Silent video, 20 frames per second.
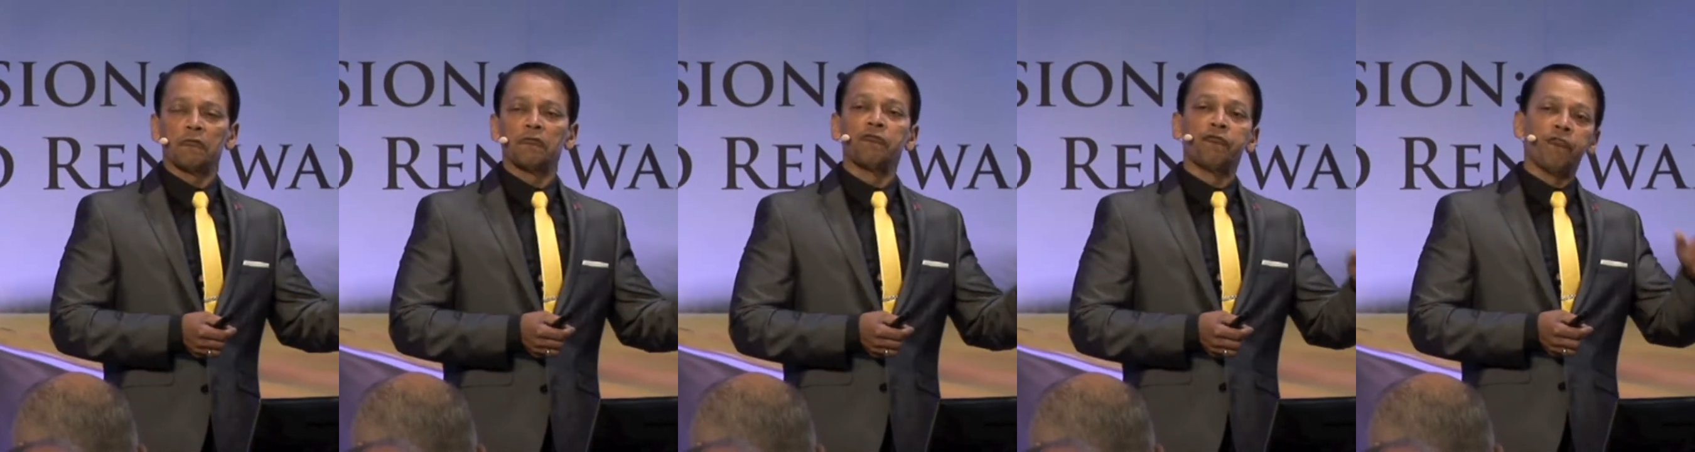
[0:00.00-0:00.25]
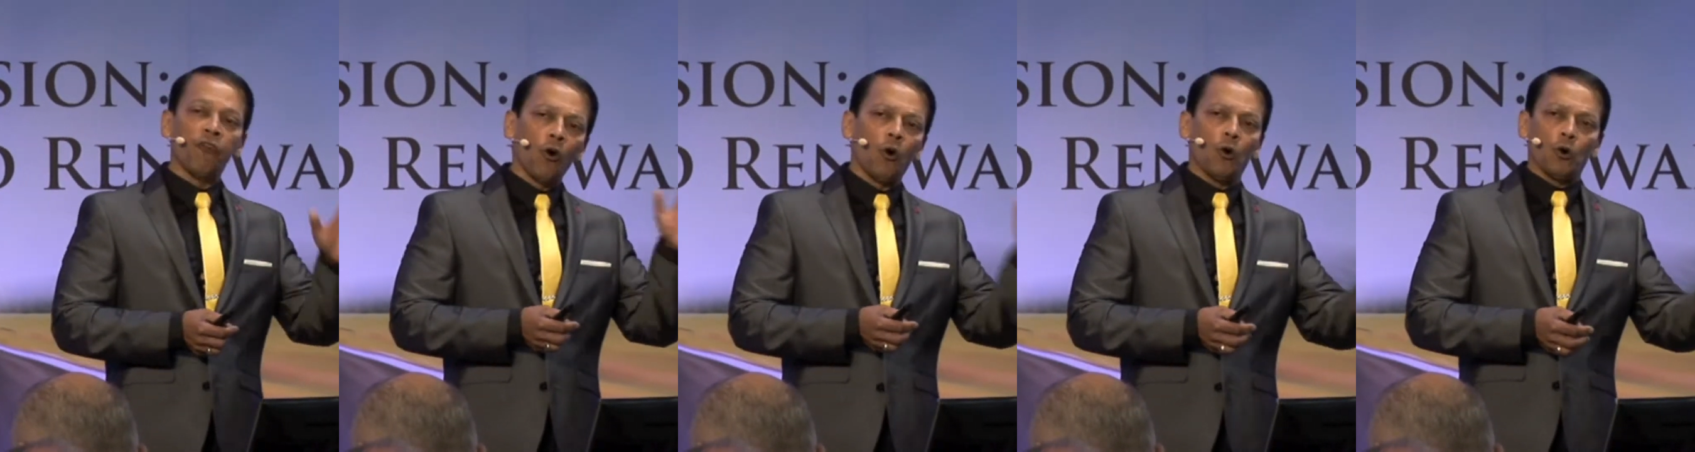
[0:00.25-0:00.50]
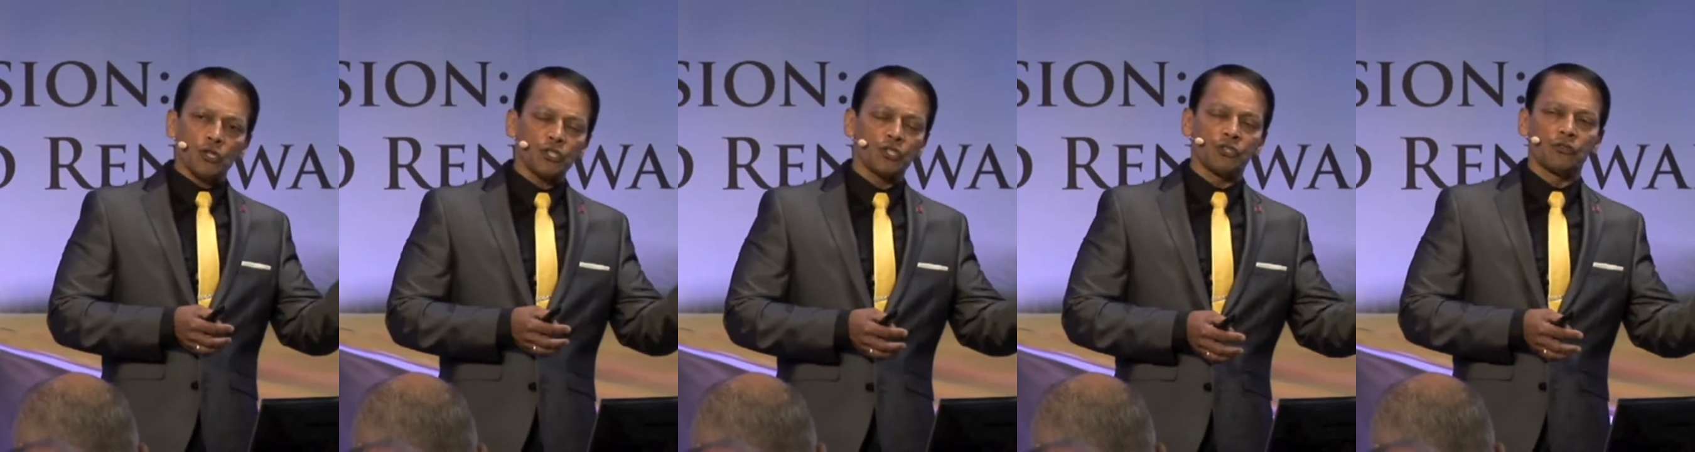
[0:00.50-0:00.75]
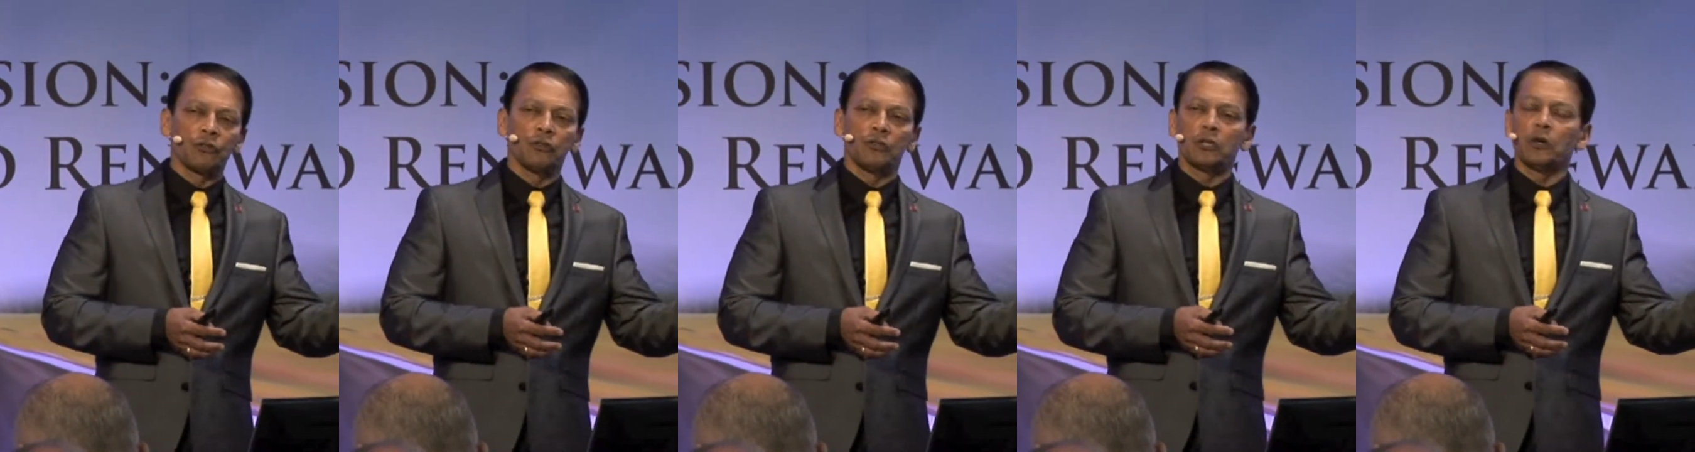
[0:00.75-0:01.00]

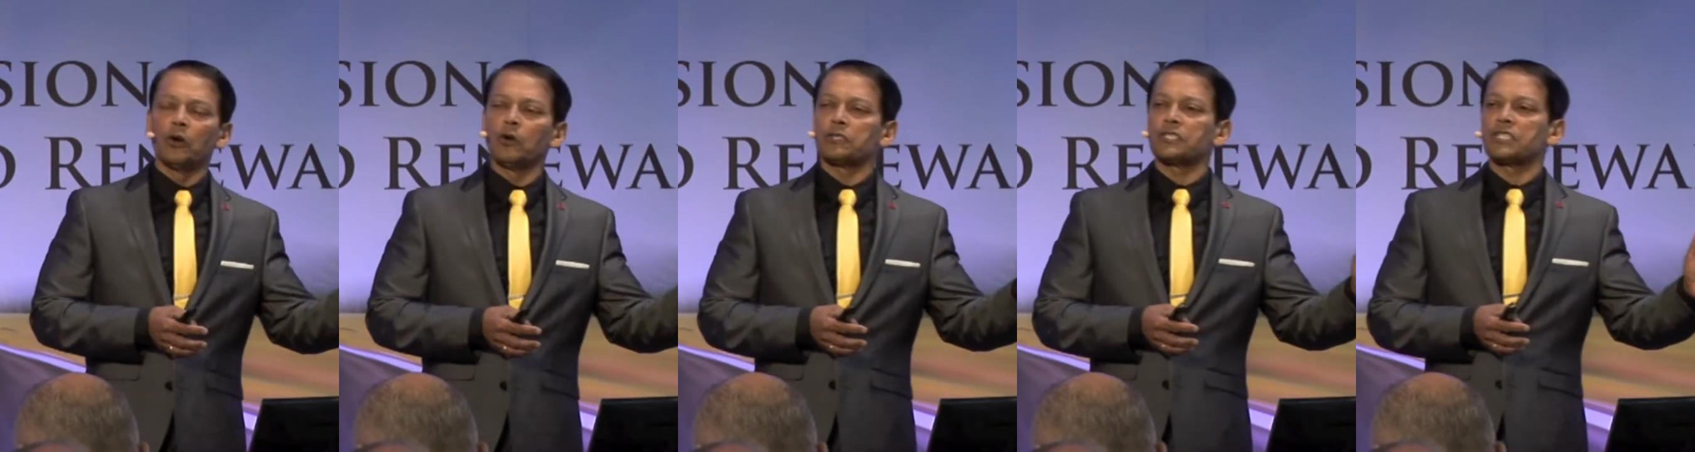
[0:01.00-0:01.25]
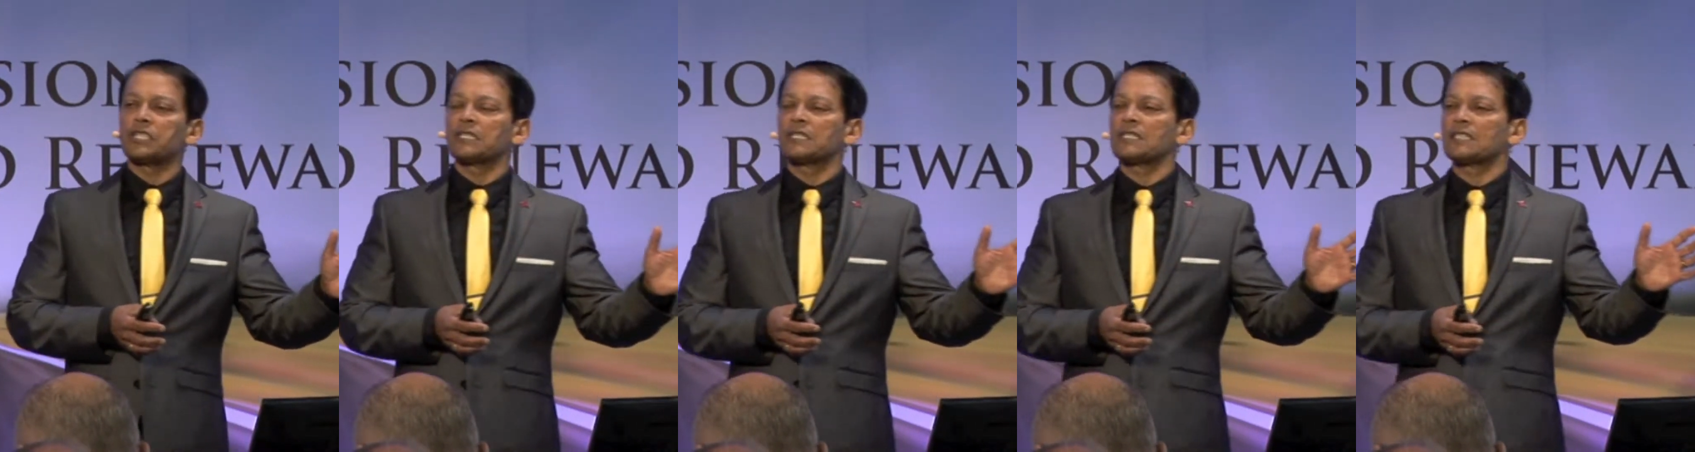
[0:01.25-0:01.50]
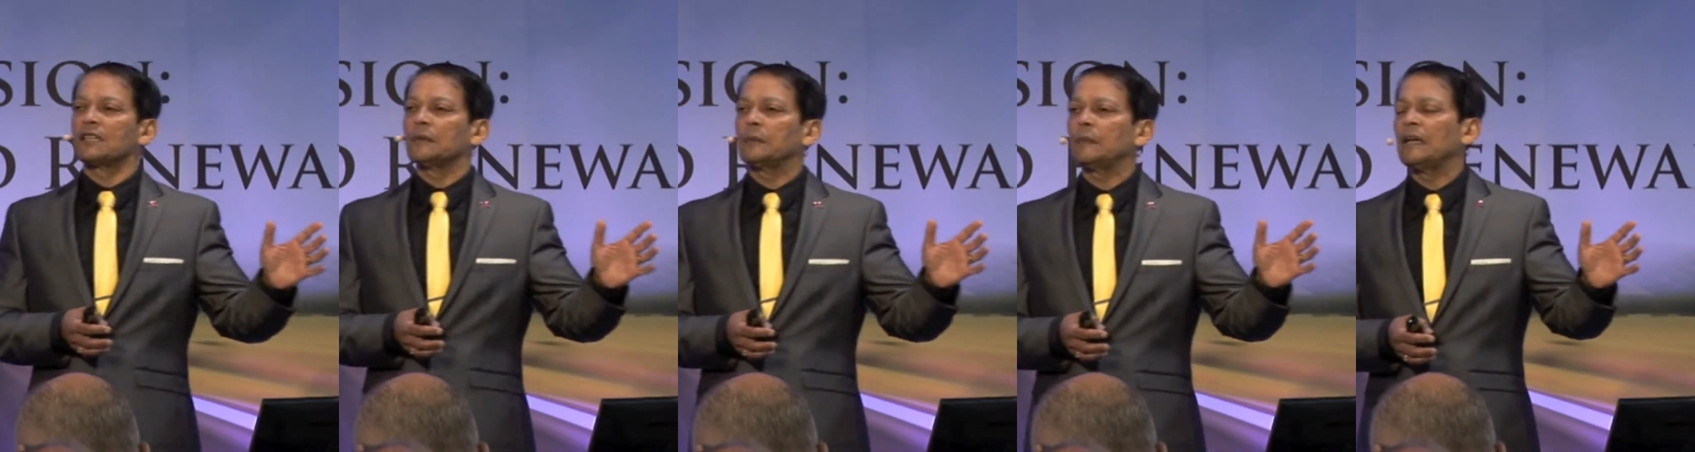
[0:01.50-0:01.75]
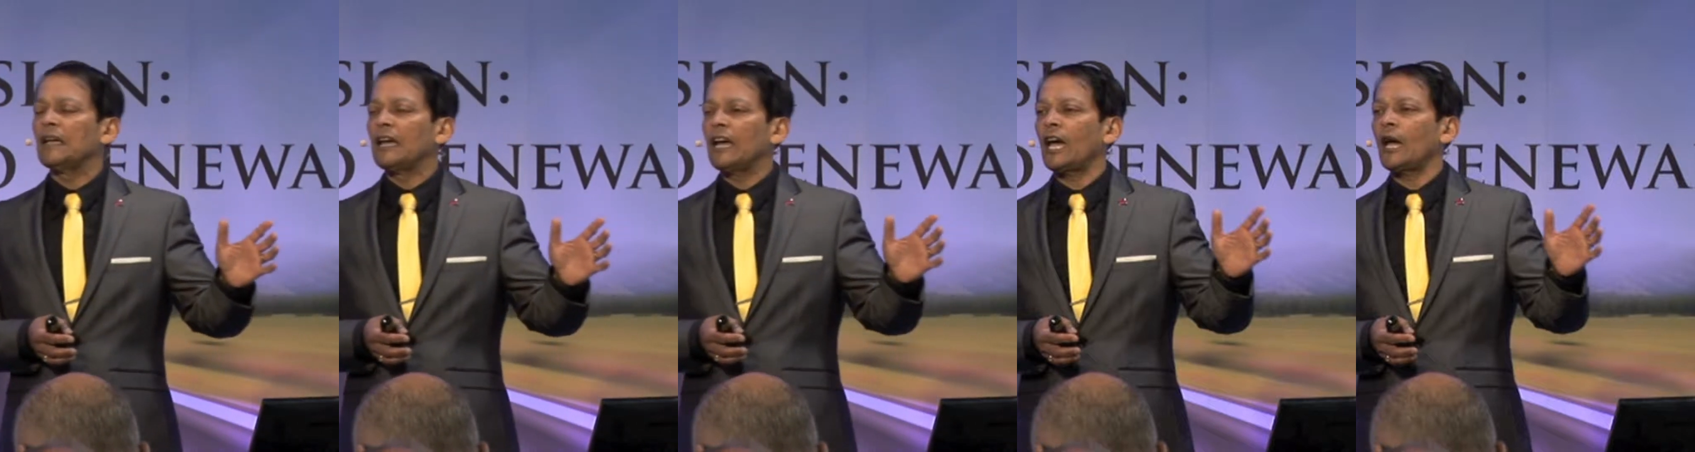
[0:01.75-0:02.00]
force, through the court
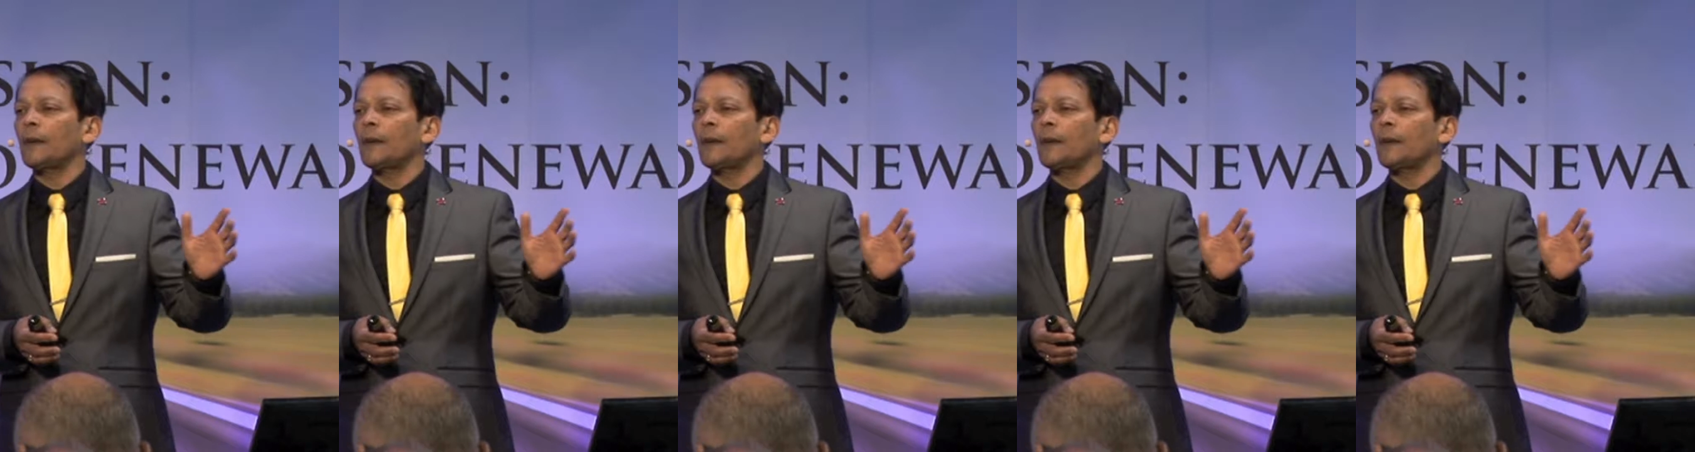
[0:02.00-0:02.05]
system,